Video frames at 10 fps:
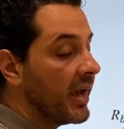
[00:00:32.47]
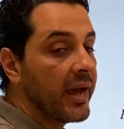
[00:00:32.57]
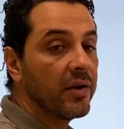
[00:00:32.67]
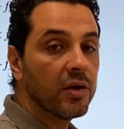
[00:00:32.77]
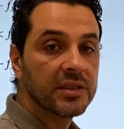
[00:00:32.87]

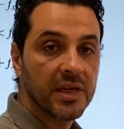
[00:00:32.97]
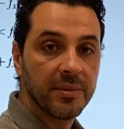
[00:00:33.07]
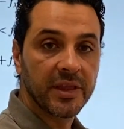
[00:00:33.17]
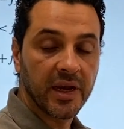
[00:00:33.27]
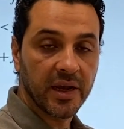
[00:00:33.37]
an odd
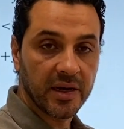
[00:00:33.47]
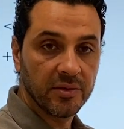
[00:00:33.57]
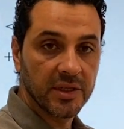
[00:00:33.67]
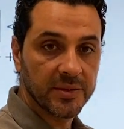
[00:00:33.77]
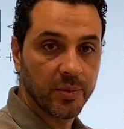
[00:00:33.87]
symmetry
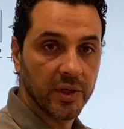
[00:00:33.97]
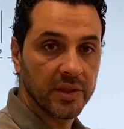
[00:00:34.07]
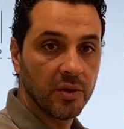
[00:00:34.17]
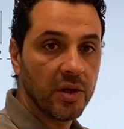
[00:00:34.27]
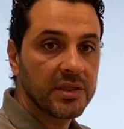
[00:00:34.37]
around this point.
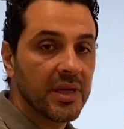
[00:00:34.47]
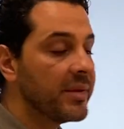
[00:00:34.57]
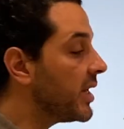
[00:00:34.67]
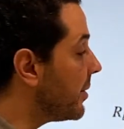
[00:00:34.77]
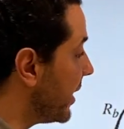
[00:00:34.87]
Odd
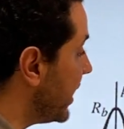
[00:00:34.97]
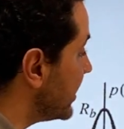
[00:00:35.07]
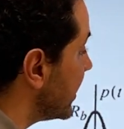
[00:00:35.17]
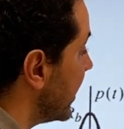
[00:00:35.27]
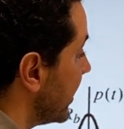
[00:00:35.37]
symmetry
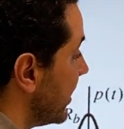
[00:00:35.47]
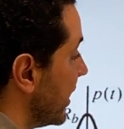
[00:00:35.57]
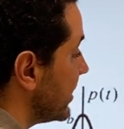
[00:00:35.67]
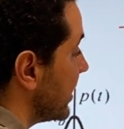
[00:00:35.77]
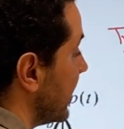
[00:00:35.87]
means that